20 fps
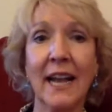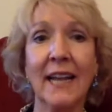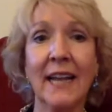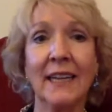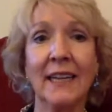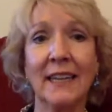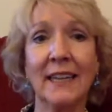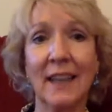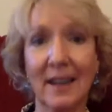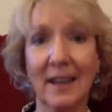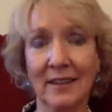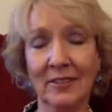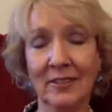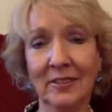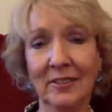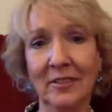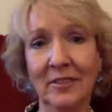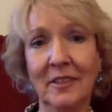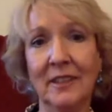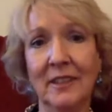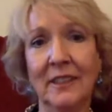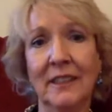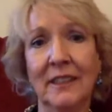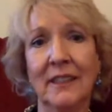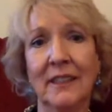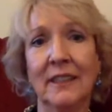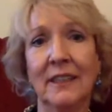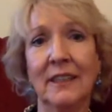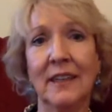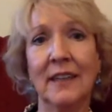And love
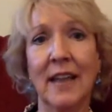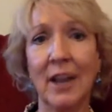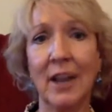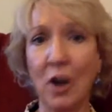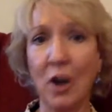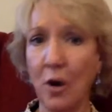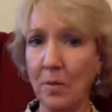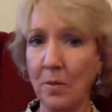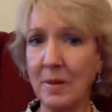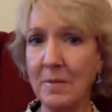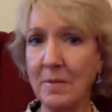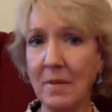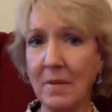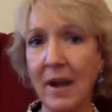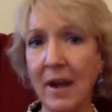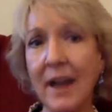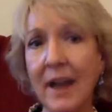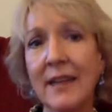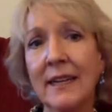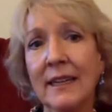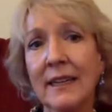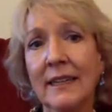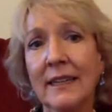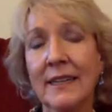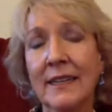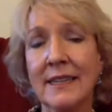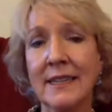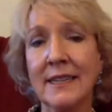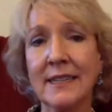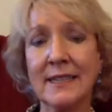and
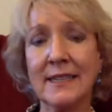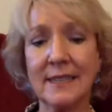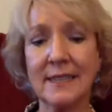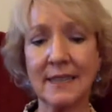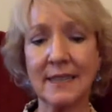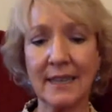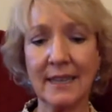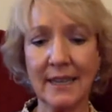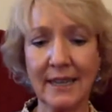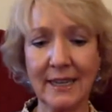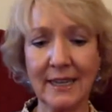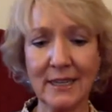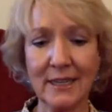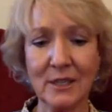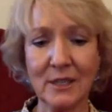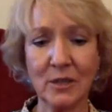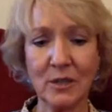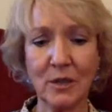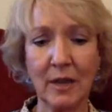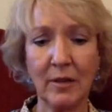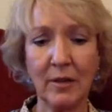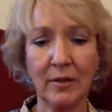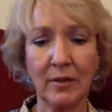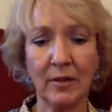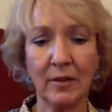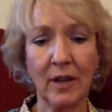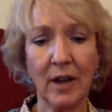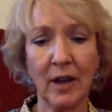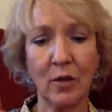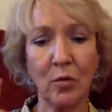open-mindedness is
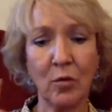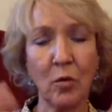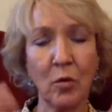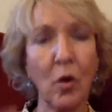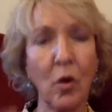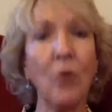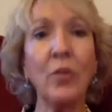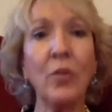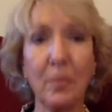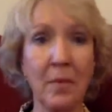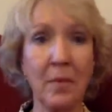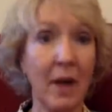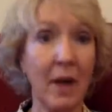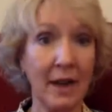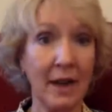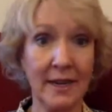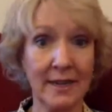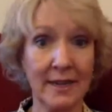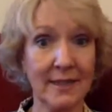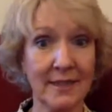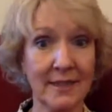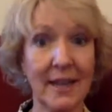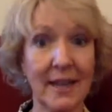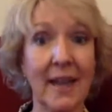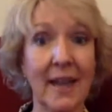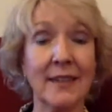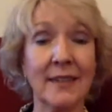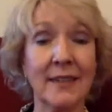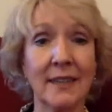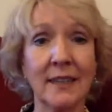a growth mindset.